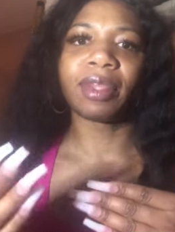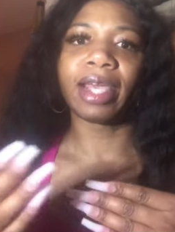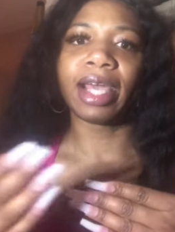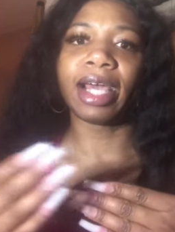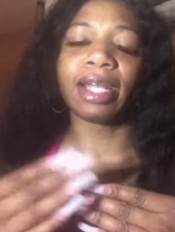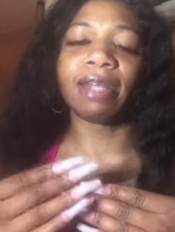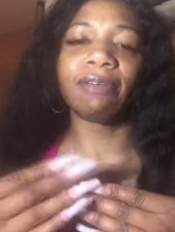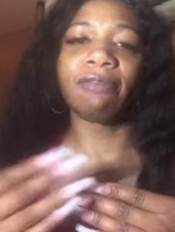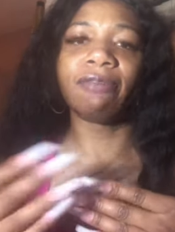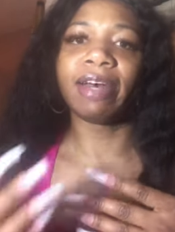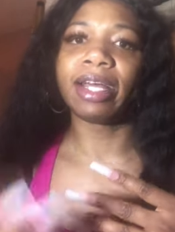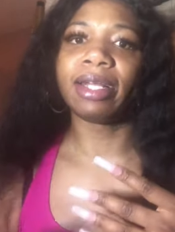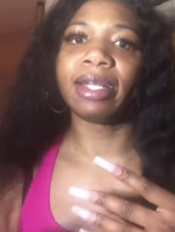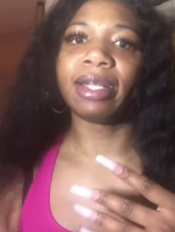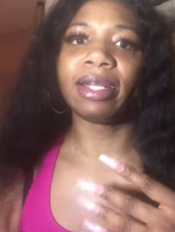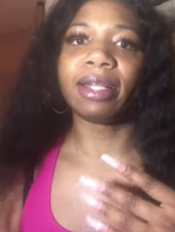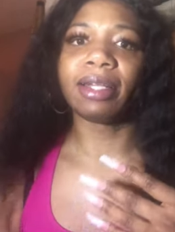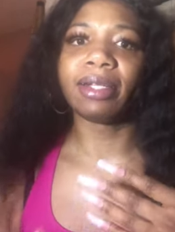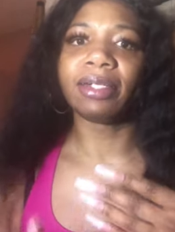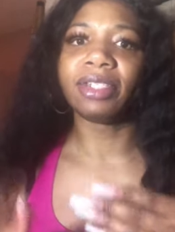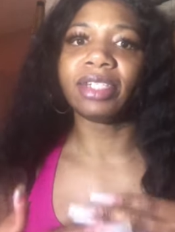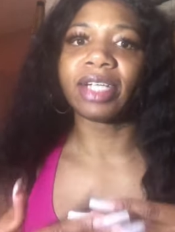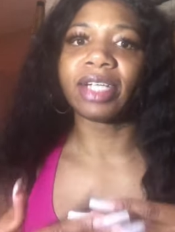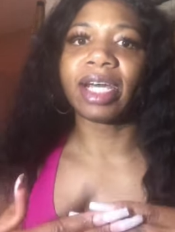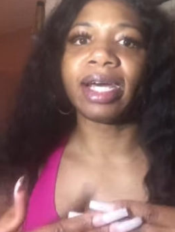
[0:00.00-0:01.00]
I had to find
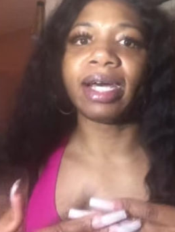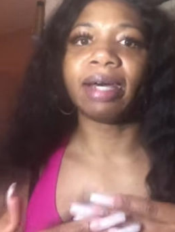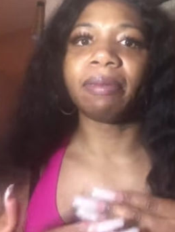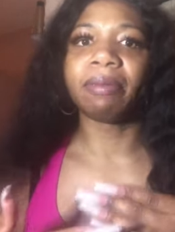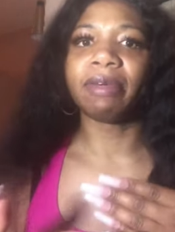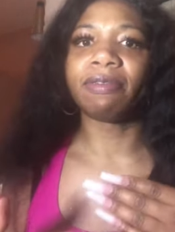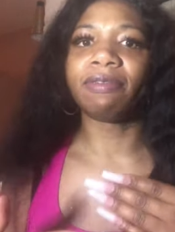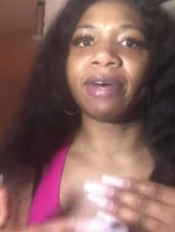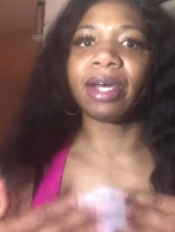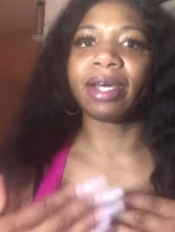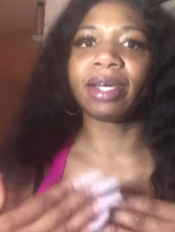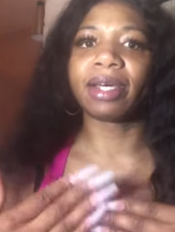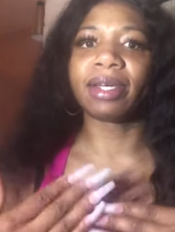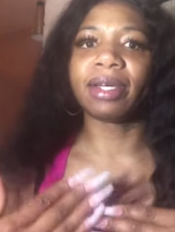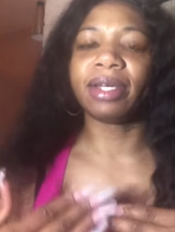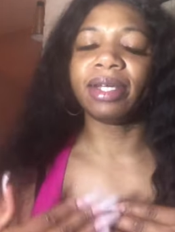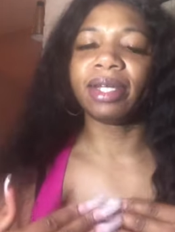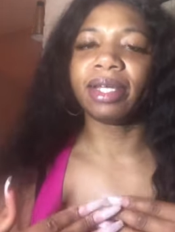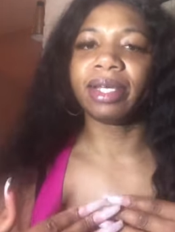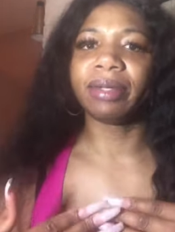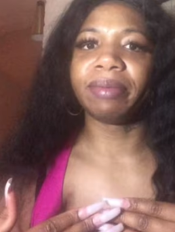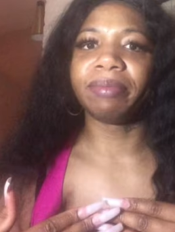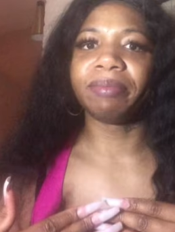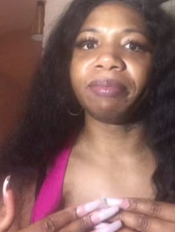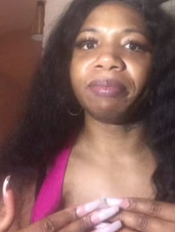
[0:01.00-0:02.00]
another job if I
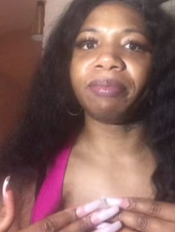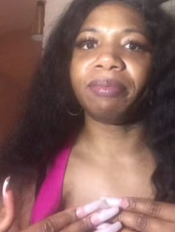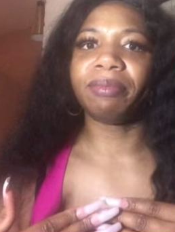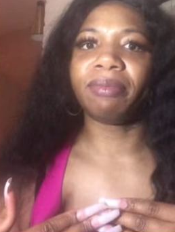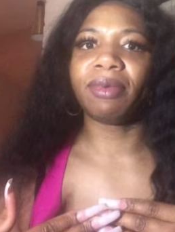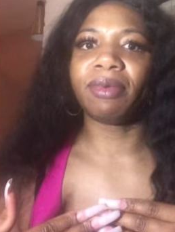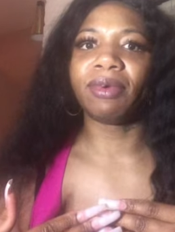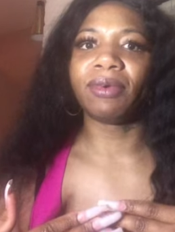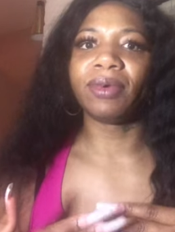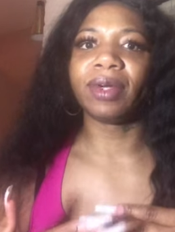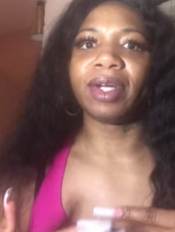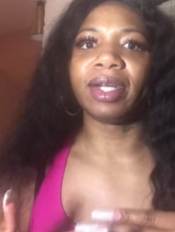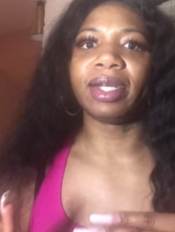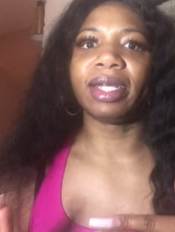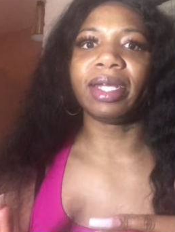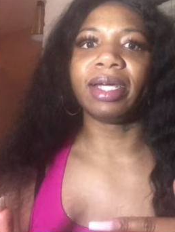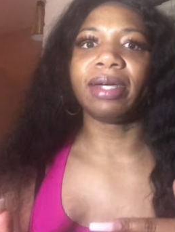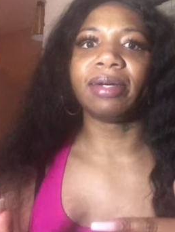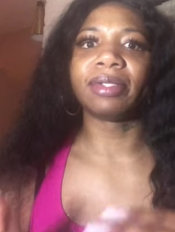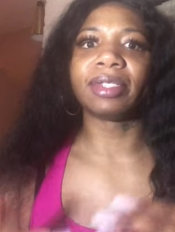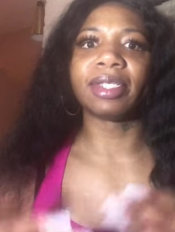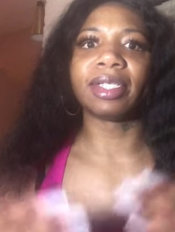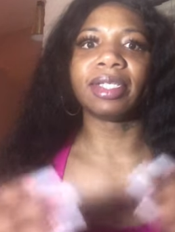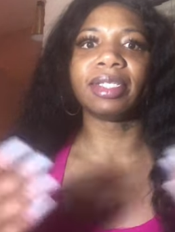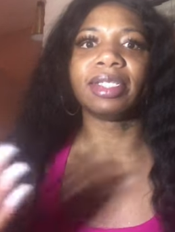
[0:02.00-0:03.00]
couldn't wear
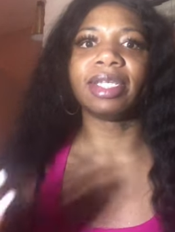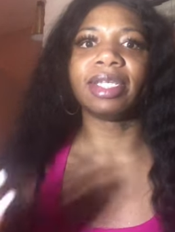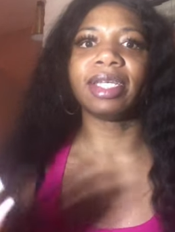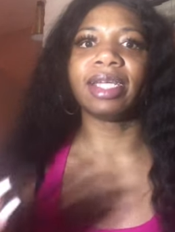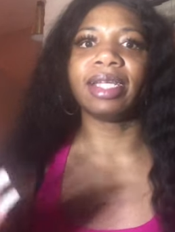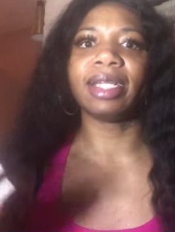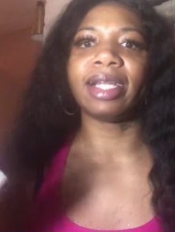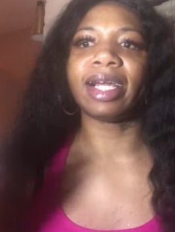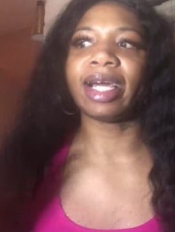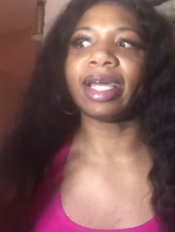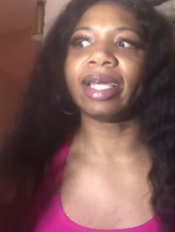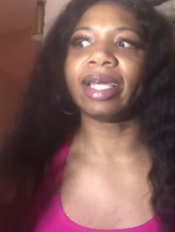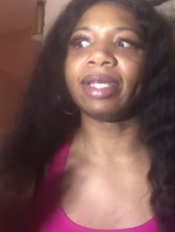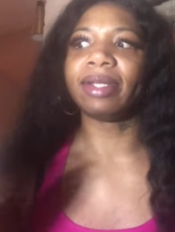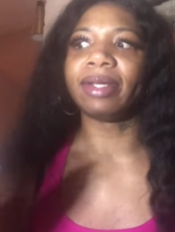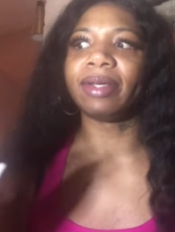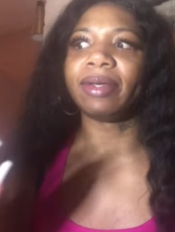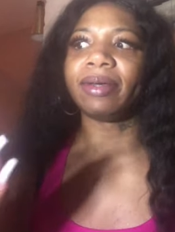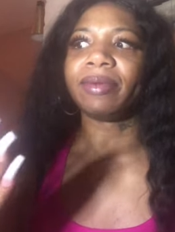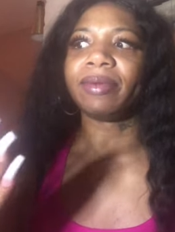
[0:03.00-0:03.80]
nails. And see, like,